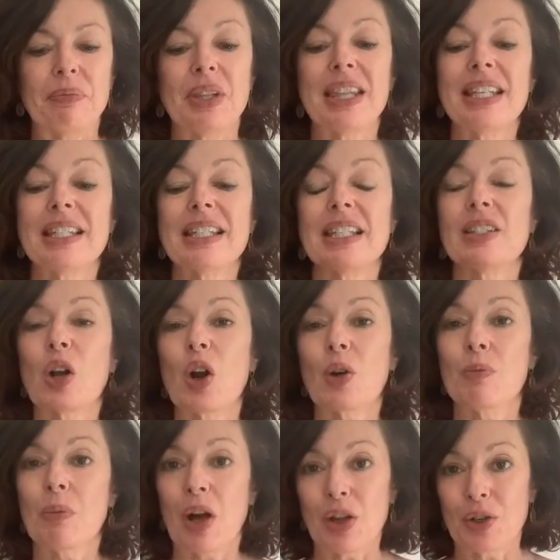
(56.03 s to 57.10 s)
This is
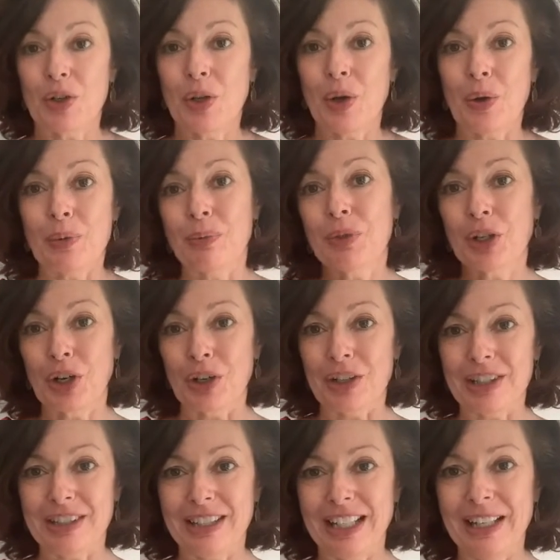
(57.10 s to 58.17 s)
our model home
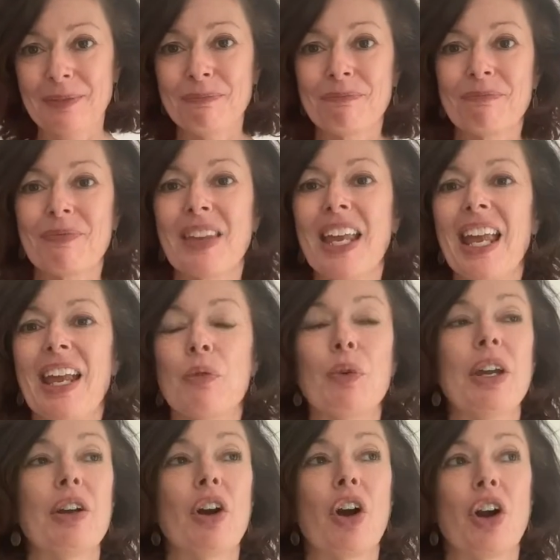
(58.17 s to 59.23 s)
currently.
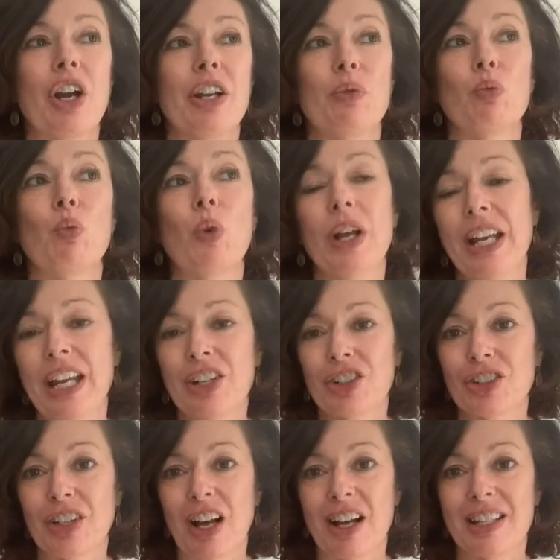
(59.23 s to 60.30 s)
We are in 1
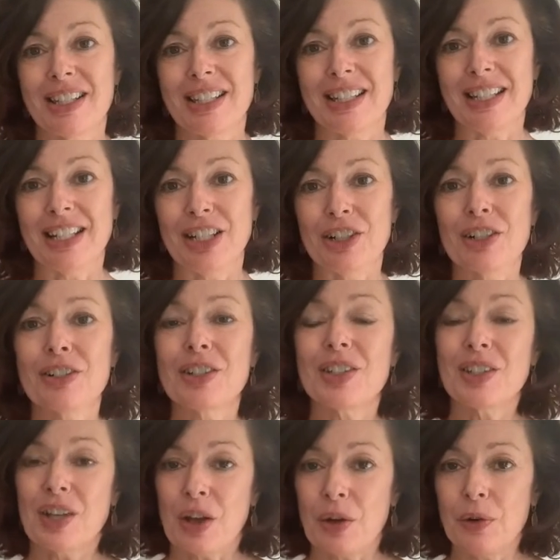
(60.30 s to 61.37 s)
acre lots in here,
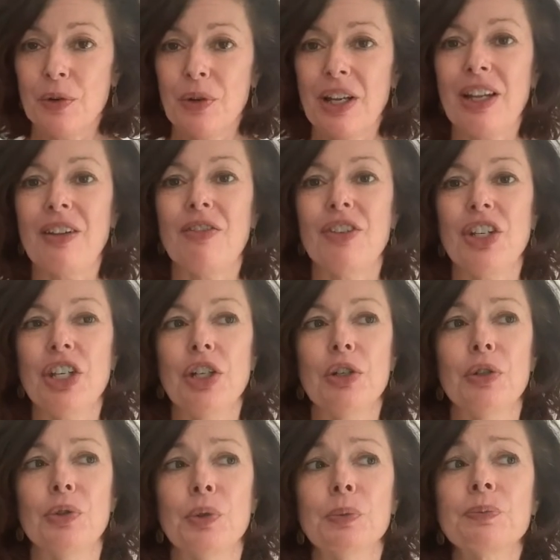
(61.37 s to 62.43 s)
so if
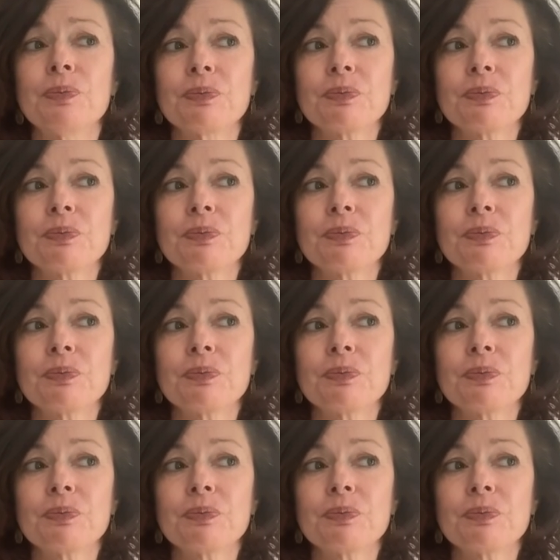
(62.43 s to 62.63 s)
you